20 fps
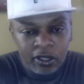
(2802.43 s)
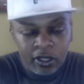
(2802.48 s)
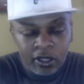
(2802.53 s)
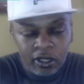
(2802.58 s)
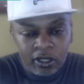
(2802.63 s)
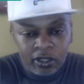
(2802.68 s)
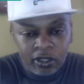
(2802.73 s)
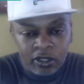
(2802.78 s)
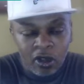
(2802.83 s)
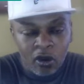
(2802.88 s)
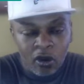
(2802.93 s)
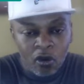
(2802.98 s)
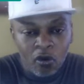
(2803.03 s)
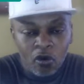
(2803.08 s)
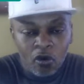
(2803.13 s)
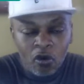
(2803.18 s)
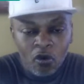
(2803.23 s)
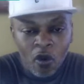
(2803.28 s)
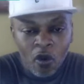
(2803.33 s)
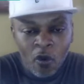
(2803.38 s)

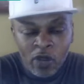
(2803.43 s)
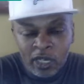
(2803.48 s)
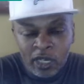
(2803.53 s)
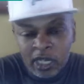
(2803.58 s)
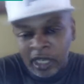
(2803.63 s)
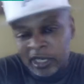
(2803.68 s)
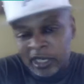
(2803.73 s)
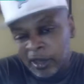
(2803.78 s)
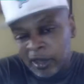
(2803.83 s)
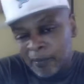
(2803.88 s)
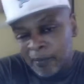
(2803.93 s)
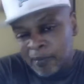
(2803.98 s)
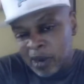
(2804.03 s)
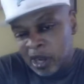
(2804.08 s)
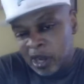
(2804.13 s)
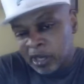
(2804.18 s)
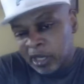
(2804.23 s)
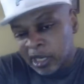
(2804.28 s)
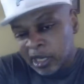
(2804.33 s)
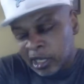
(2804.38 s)
So when we're looking at a
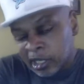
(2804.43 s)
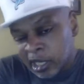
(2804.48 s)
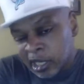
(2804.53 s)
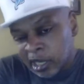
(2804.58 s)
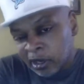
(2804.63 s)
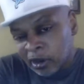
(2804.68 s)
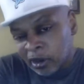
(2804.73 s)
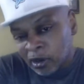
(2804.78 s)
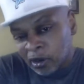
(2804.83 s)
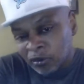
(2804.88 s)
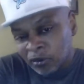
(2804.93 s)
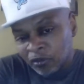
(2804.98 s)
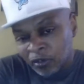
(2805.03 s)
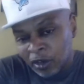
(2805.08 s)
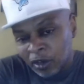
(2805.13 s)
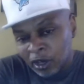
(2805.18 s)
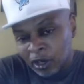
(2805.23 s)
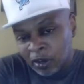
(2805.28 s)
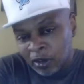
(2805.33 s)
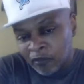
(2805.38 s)
Bud and
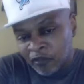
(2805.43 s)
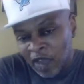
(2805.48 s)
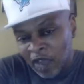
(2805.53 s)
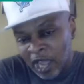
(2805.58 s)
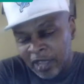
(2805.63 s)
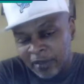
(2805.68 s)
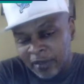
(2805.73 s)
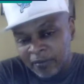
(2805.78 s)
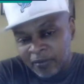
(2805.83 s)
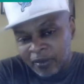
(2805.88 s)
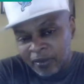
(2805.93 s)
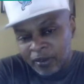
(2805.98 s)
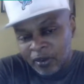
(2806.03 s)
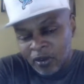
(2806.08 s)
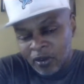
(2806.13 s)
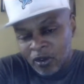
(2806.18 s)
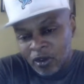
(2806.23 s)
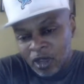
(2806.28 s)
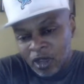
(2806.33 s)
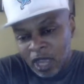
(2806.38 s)
Canelo fight,
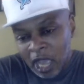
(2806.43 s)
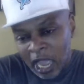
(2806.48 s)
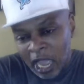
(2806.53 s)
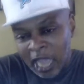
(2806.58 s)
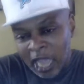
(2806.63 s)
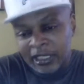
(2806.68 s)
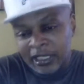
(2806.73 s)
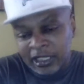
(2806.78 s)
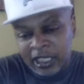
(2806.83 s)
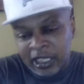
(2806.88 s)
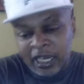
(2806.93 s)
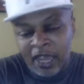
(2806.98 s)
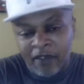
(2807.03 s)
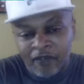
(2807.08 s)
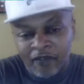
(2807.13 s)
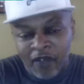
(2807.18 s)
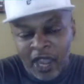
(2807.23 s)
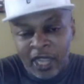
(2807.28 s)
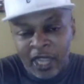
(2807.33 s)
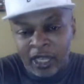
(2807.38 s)
I see
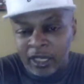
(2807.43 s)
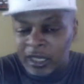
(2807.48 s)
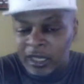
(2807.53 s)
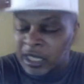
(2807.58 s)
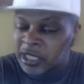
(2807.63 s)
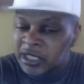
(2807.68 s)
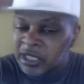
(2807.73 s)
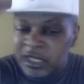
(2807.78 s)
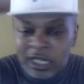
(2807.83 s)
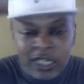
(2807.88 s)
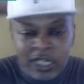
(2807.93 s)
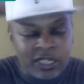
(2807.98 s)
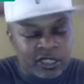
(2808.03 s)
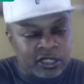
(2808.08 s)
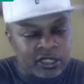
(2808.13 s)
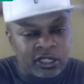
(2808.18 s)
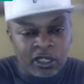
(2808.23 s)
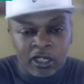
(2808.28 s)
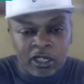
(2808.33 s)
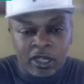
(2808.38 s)
that fight. It
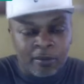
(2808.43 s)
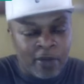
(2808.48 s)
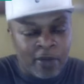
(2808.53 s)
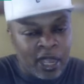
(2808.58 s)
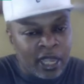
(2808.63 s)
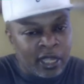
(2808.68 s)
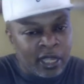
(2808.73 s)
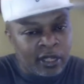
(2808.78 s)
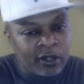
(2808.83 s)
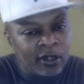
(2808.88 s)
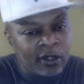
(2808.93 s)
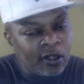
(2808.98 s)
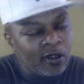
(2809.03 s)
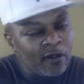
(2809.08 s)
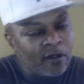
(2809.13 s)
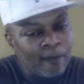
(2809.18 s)
should, man.